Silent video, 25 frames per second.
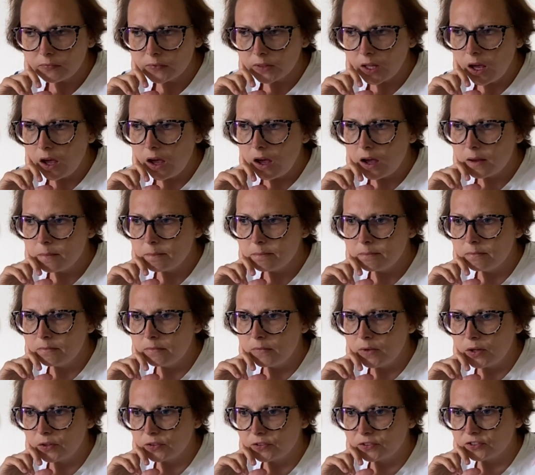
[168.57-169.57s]

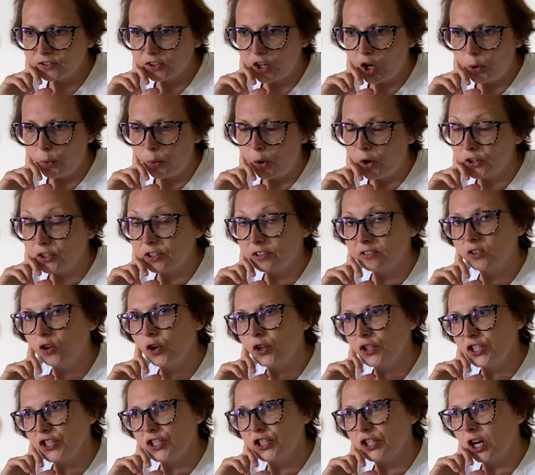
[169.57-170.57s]
um, so I
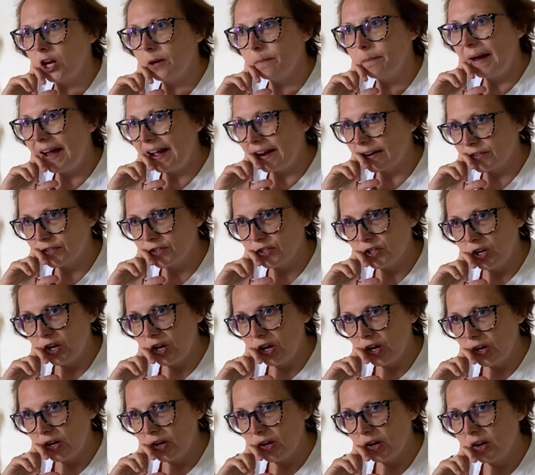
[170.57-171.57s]
decided to go back to
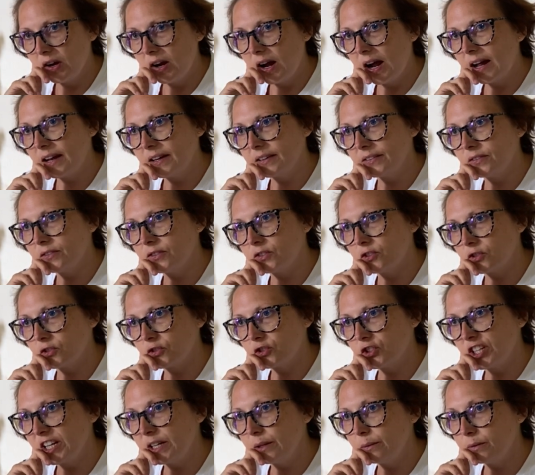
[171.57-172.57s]
her and
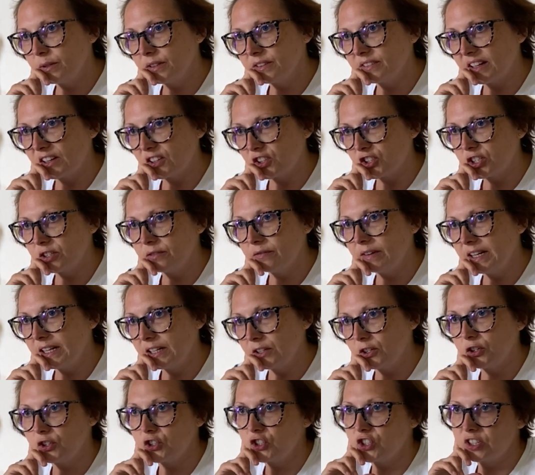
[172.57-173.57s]
she was actually really
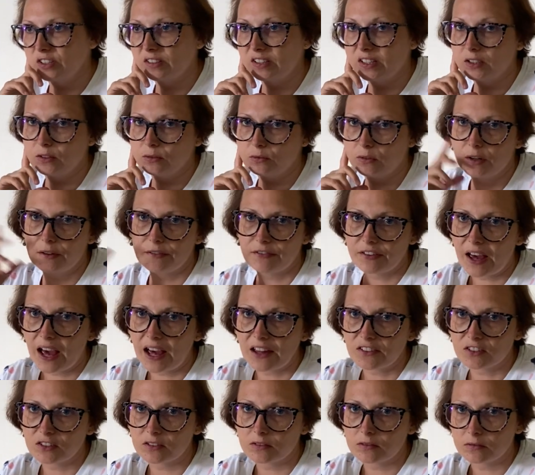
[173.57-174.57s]
good. She said, well, if it
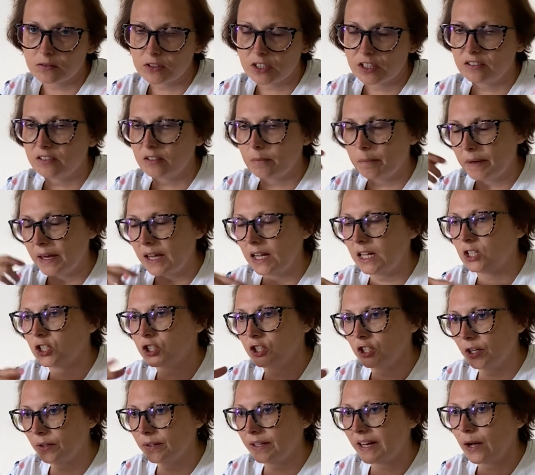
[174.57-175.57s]
hasn't disappeared,
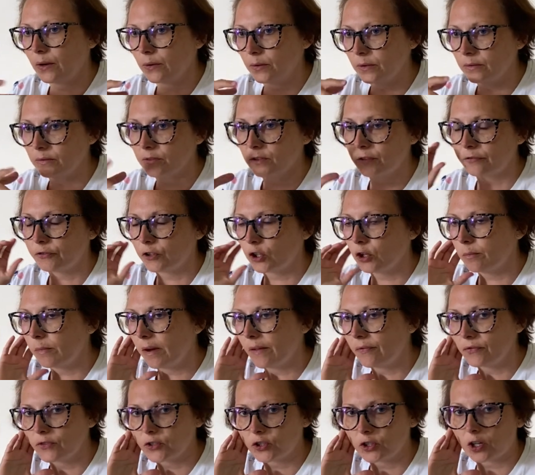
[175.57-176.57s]
you know, now it was a few
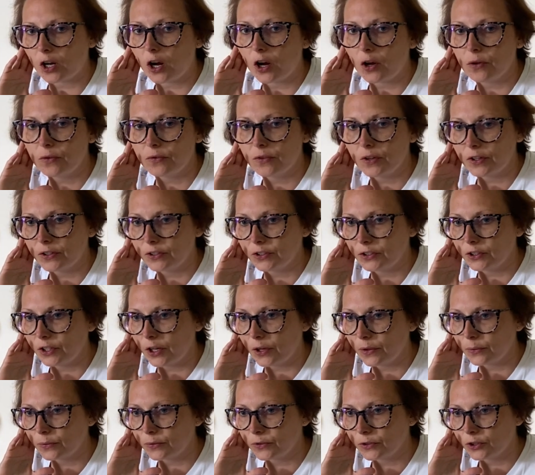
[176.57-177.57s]
months ago that, you
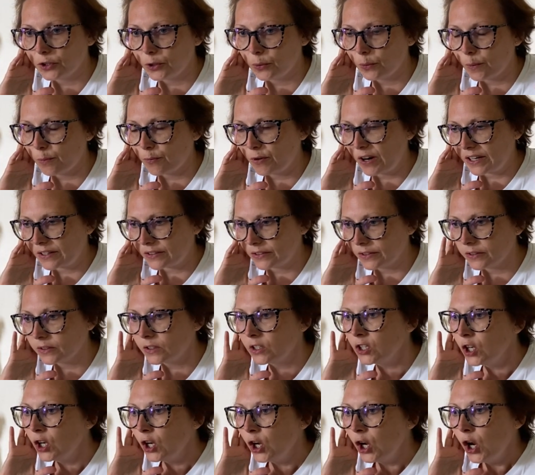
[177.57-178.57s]
know, you were pregnant,
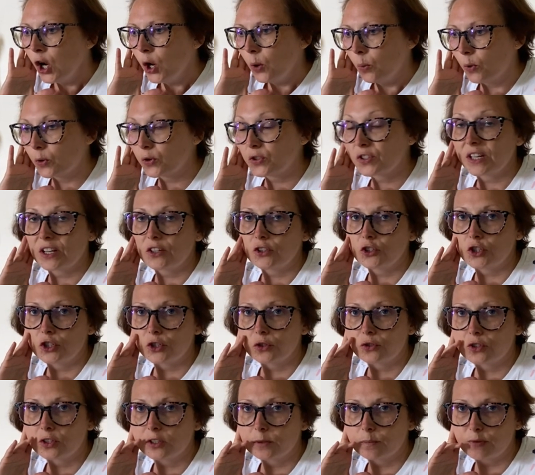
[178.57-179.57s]
we'll send
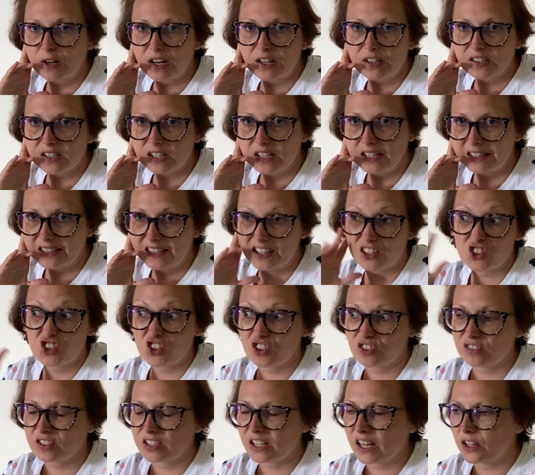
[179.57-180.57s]
you to the breast clinic
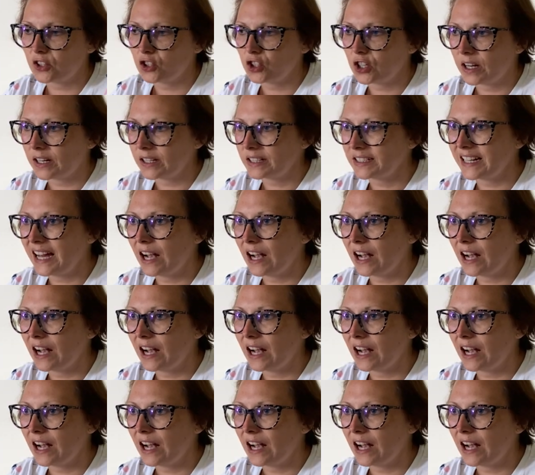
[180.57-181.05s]
just to get checked